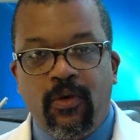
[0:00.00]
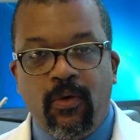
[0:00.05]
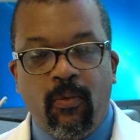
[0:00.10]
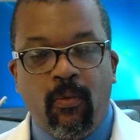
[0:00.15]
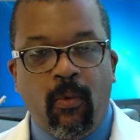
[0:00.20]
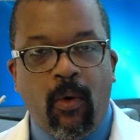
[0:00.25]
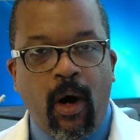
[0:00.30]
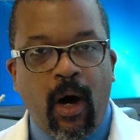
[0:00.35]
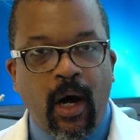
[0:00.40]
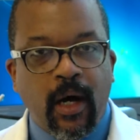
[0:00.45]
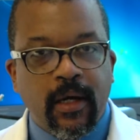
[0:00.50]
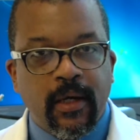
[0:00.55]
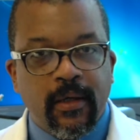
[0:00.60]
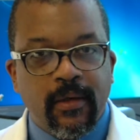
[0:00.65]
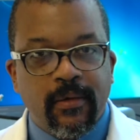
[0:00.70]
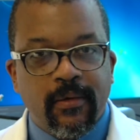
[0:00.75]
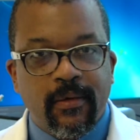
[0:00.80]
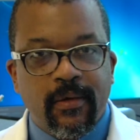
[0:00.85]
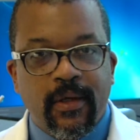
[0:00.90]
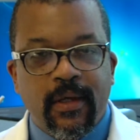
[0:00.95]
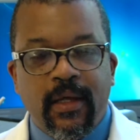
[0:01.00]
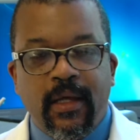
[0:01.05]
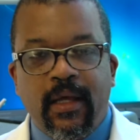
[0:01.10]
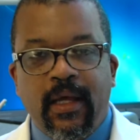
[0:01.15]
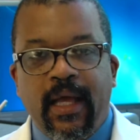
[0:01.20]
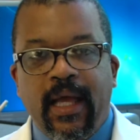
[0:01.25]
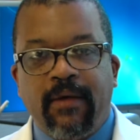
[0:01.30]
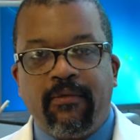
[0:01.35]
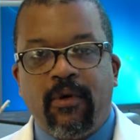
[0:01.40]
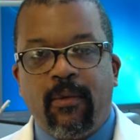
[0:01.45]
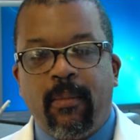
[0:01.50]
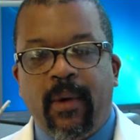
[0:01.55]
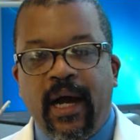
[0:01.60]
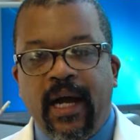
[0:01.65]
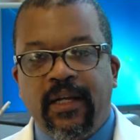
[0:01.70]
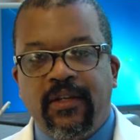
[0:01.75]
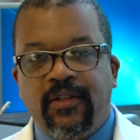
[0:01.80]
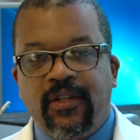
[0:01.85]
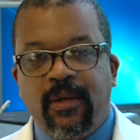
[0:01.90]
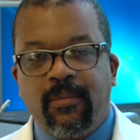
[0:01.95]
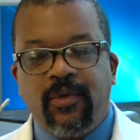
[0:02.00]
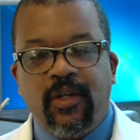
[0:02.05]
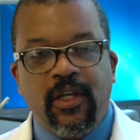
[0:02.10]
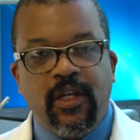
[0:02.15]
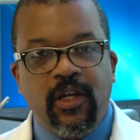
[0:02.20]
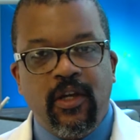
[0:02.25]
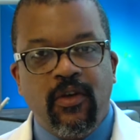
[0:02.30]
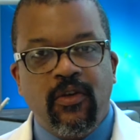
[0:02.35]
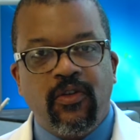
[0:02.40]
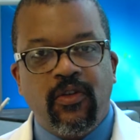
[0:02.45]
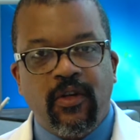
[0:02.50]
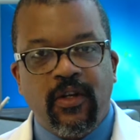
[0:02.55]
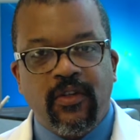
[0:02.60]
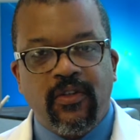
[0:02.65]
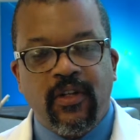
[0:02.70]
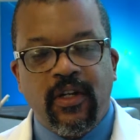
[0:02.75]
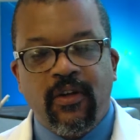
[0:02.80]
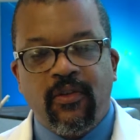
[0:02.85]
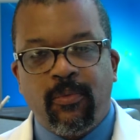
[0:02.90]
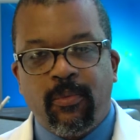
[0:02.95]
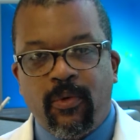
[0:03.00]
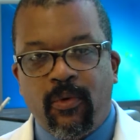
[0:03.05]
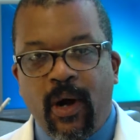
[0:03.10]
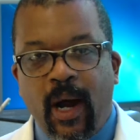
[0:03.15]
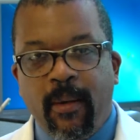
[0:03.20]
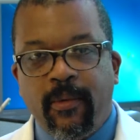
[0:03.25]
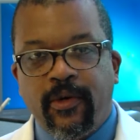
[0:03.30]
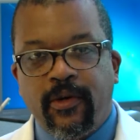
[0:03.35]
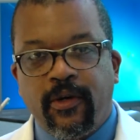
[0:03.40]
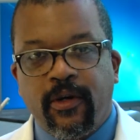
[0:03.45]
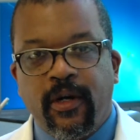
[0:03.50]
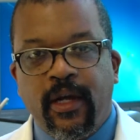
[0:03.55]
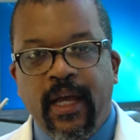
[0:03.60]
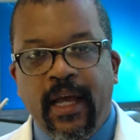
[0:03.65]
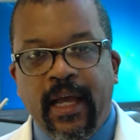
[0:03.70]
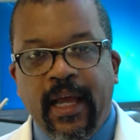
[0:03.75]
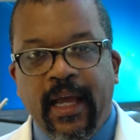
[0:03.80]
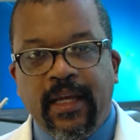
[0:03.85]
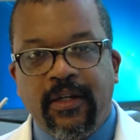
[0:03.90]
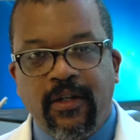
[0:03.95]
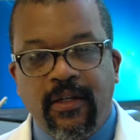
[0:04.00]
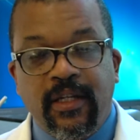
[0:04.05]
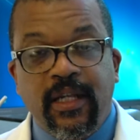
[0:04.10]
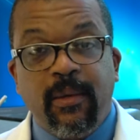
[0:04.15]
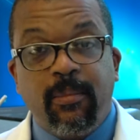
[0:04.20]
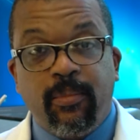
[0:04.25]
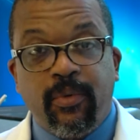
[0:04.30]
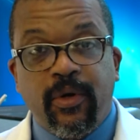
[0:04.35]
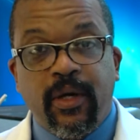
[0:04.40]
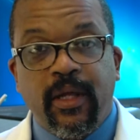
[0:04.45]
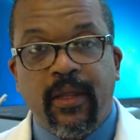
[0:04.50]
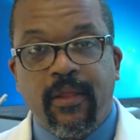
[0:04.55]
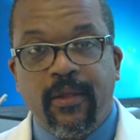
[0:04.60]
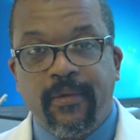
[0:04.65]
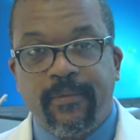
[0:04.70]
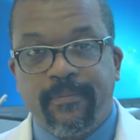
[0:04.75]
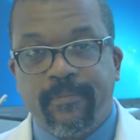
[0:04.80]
to walk and reminds them to use their incentive spirometer and to deep breathe.